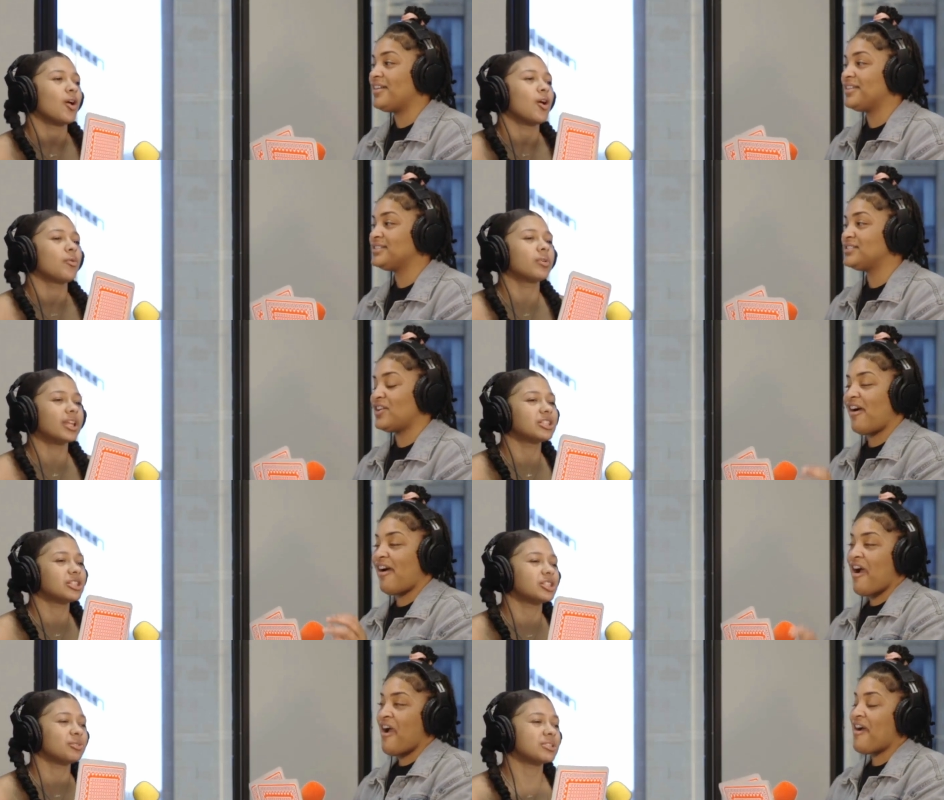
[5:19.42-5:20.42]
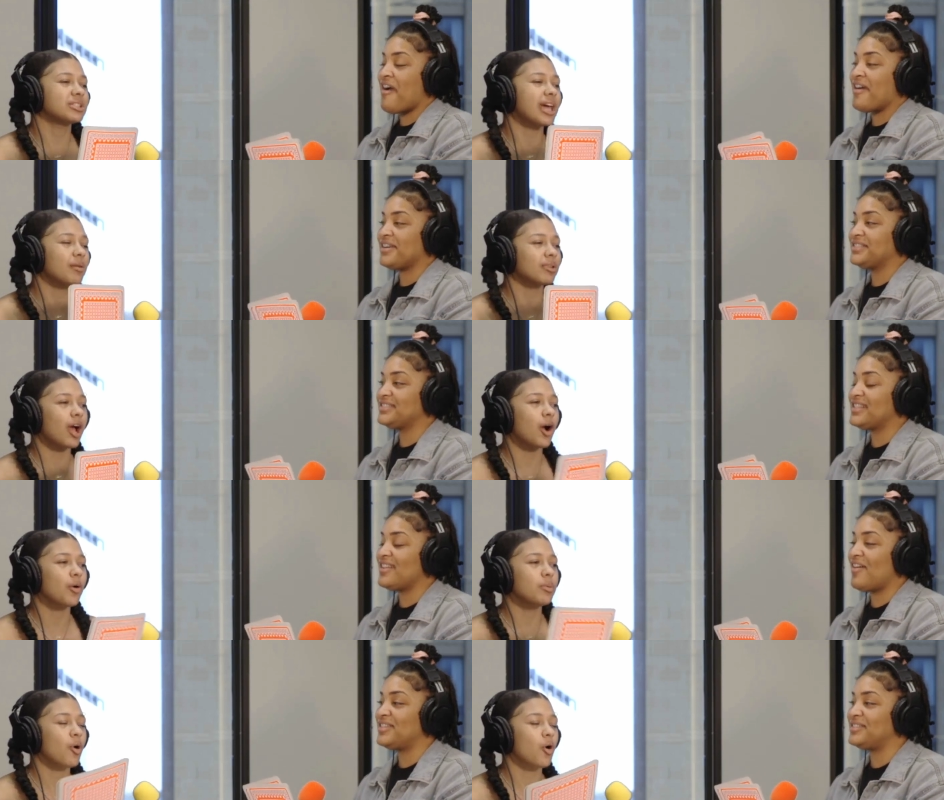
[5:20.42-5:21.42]
Speaker 1: relationship is that but like are we
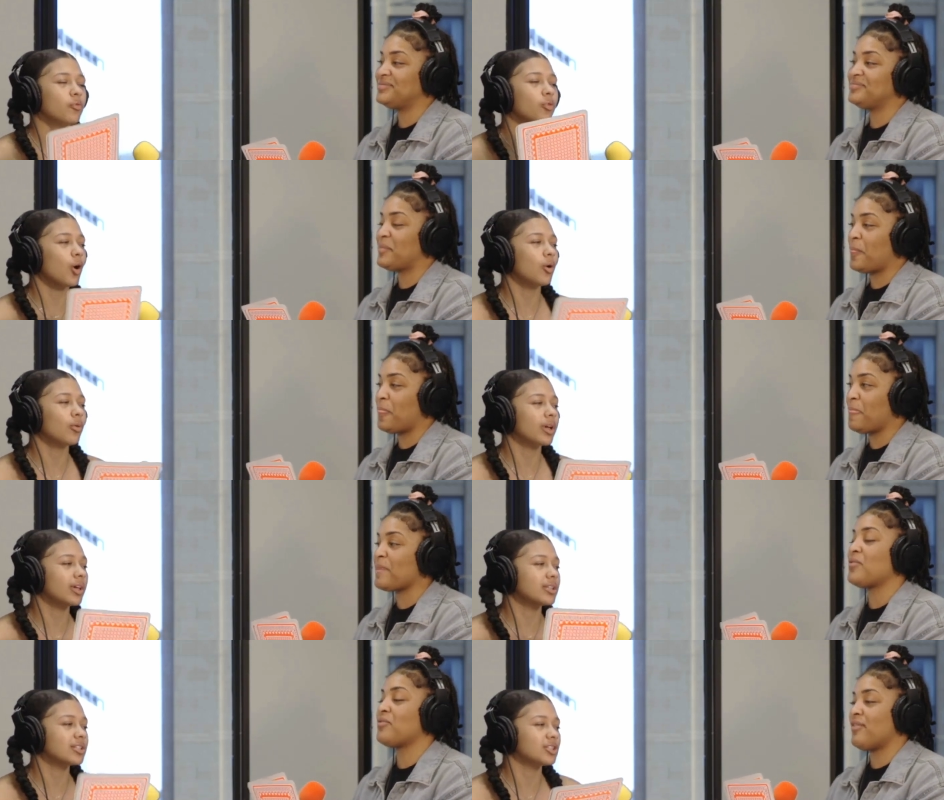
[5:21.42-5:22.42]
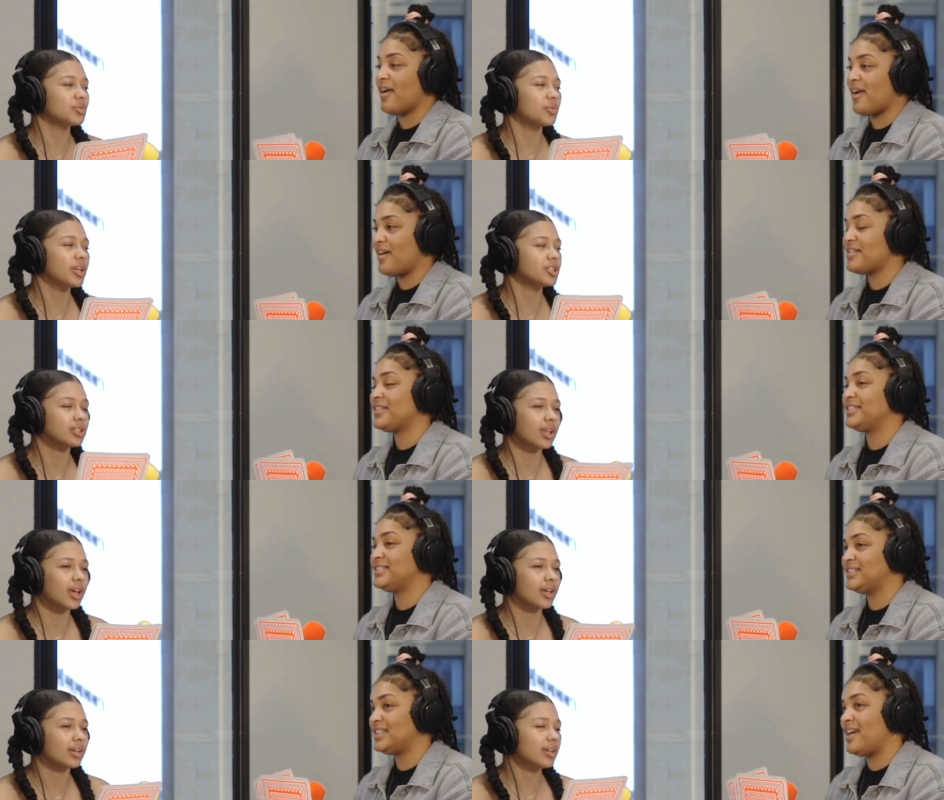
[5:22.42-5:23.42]
both growing in the situation right.
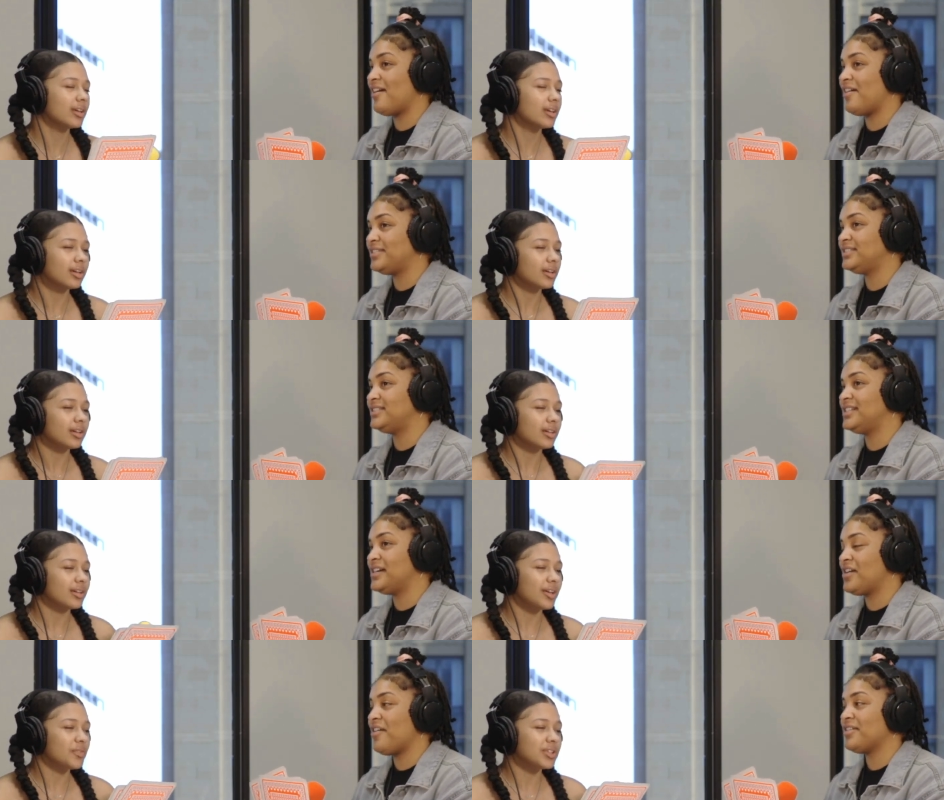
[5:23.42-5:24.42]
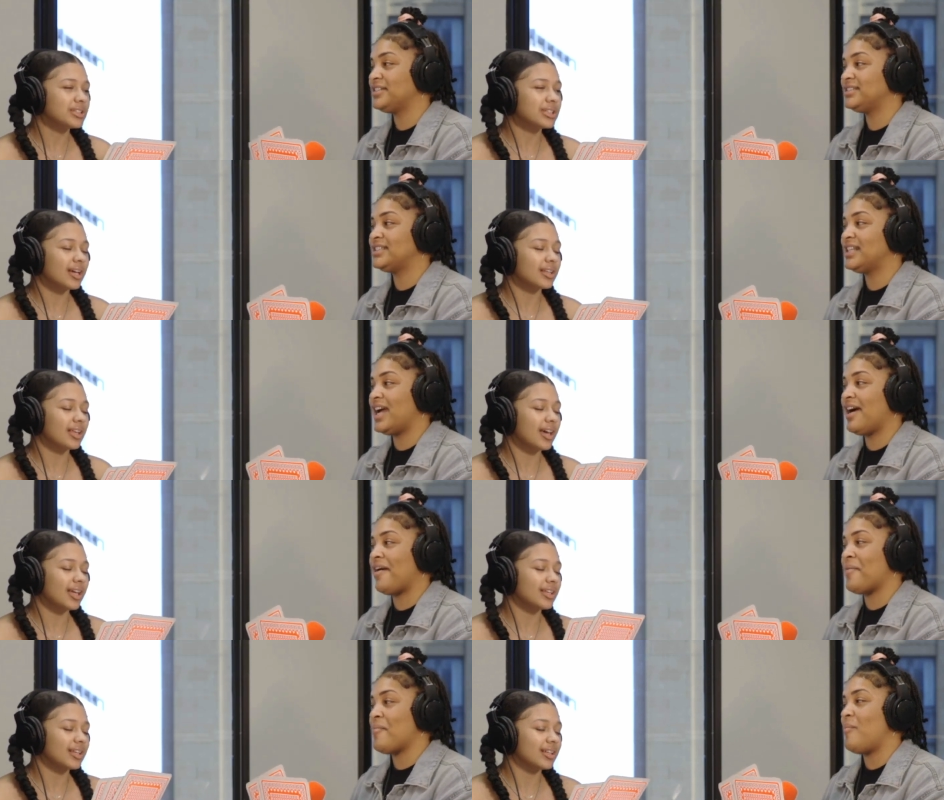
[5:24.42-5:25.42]
like if it's not that,
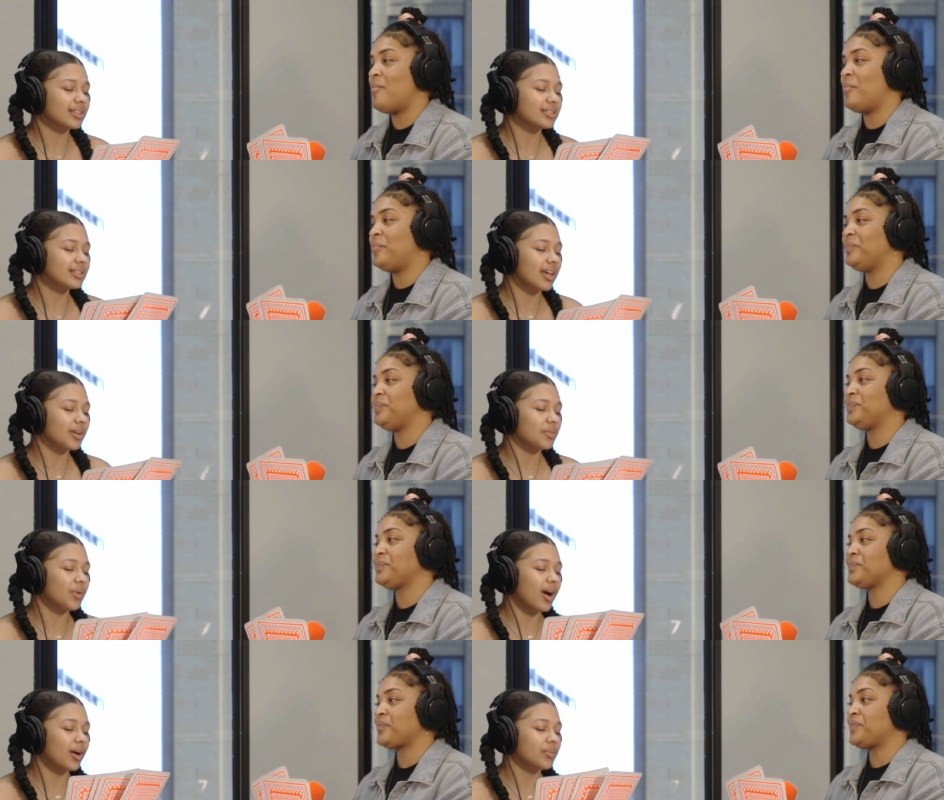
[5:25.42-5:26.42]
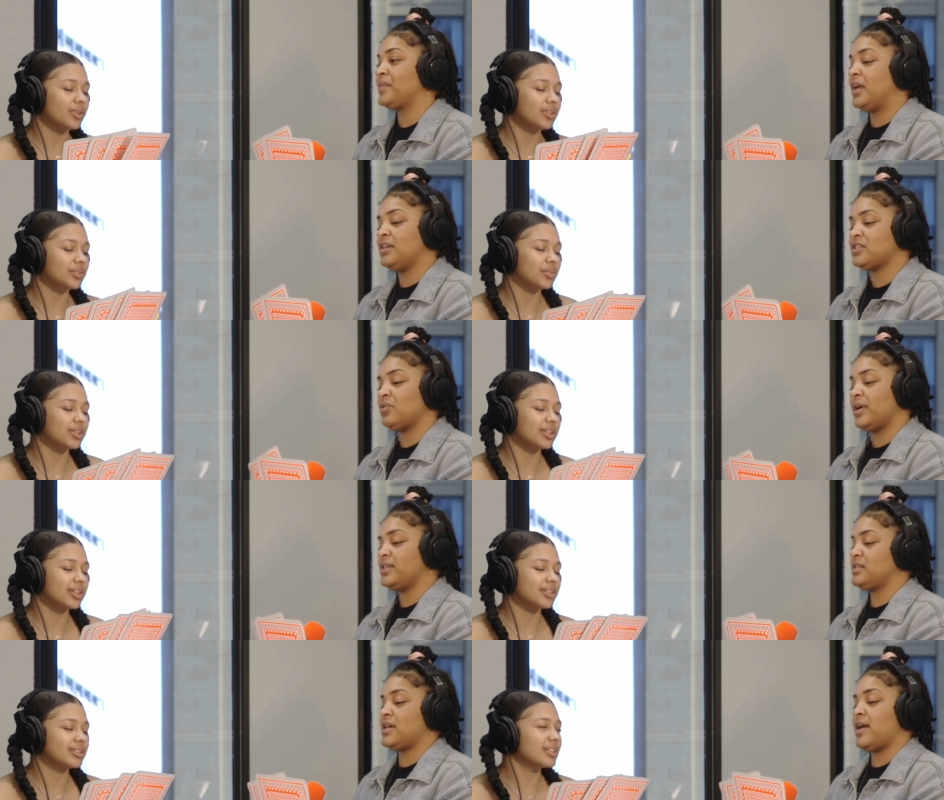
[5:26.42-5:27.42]
then it's like, why are we? It's a waste
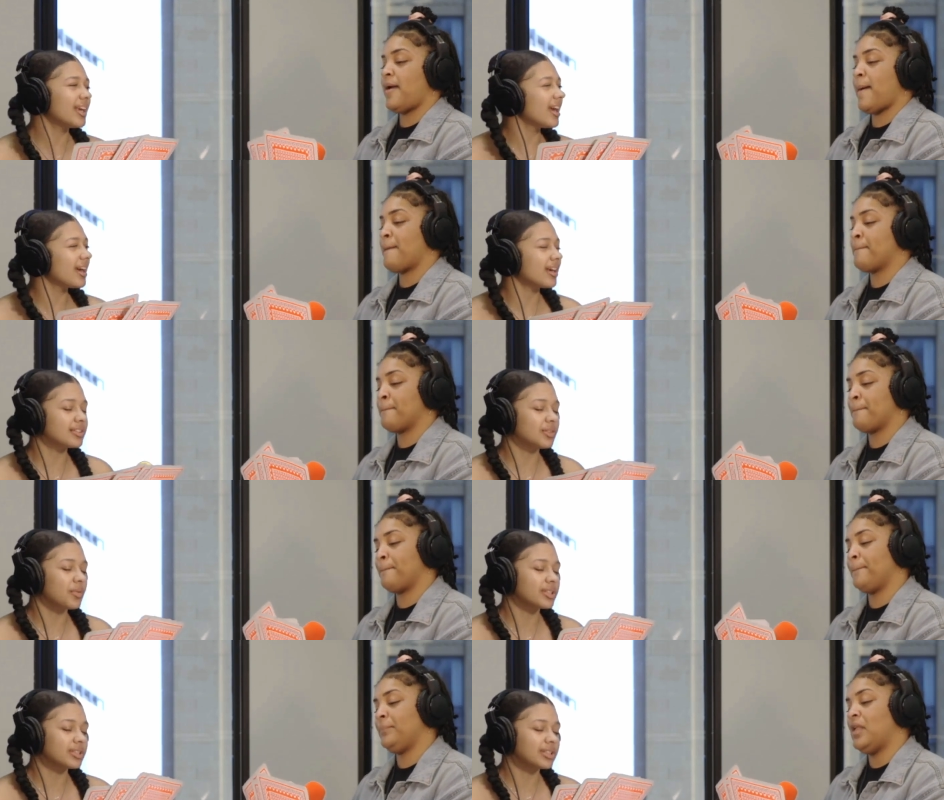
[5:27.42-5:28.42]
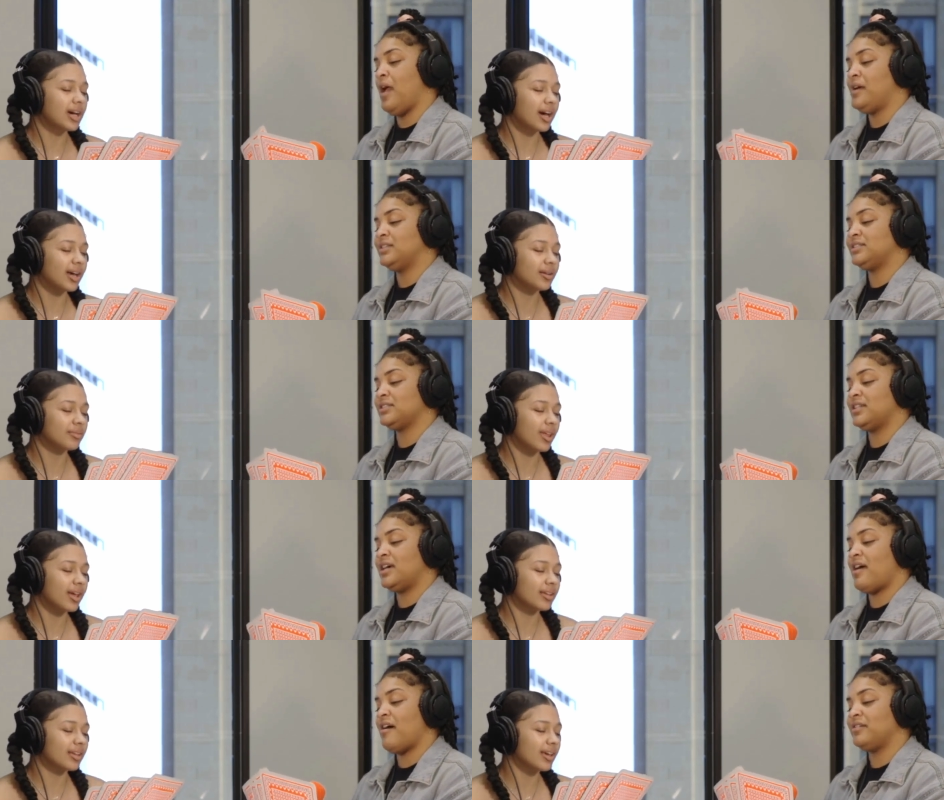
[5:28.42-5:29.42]
this? of time. Yeah, it's a waste of time. Like,
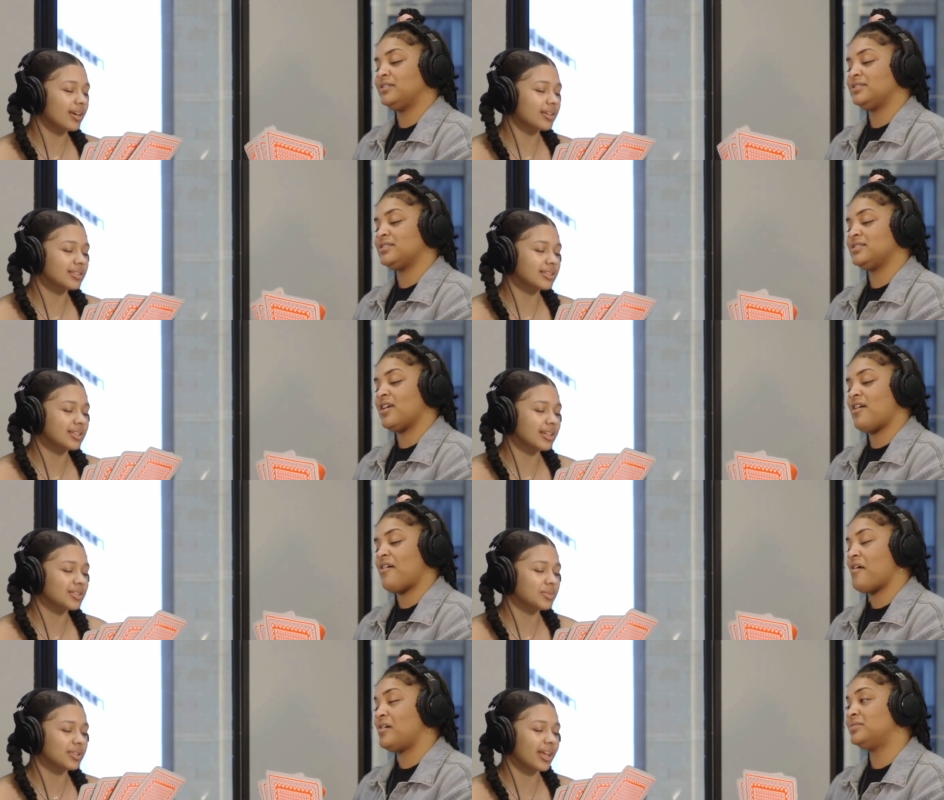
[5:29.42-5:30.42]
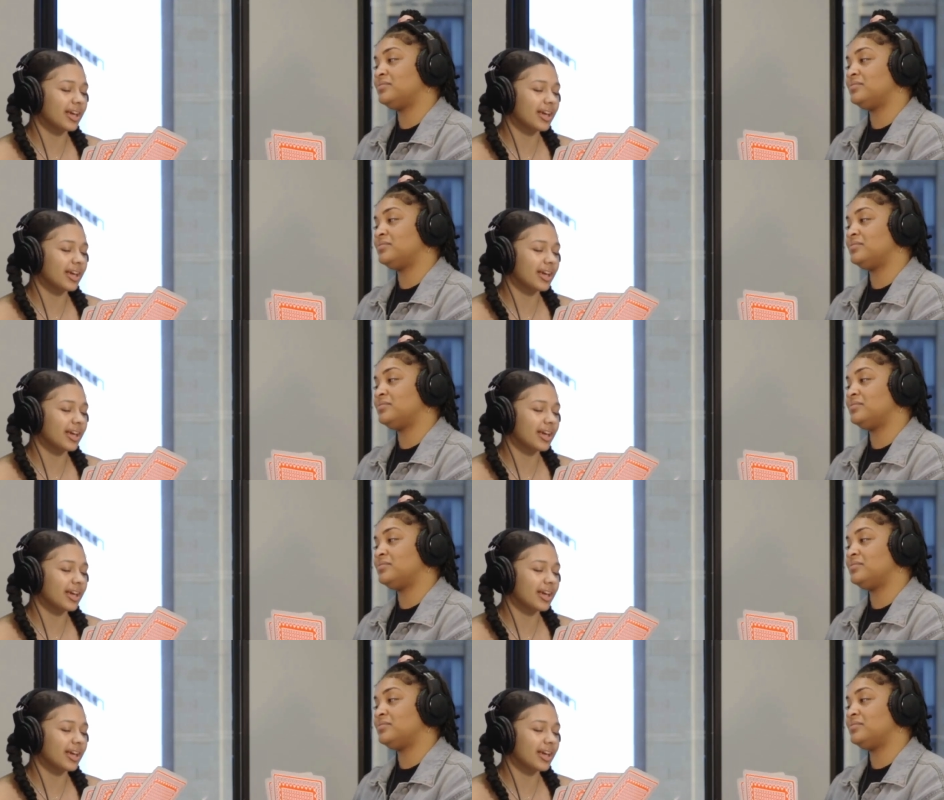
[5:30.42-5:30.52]
yeah, is the sex really that